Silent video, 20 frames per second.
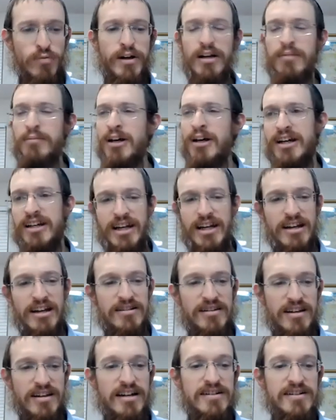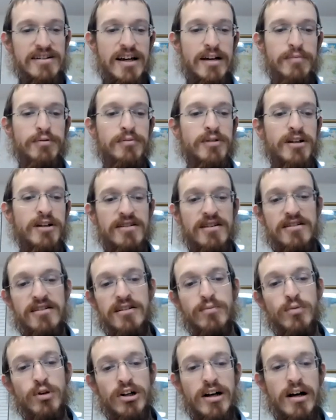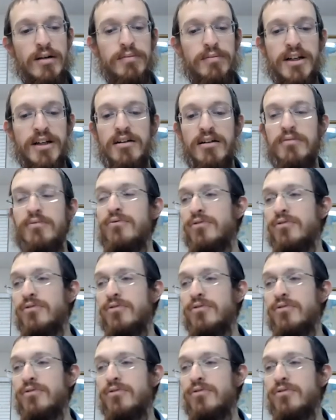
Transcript: And I'm not going to get into that example because it's a little more complicated.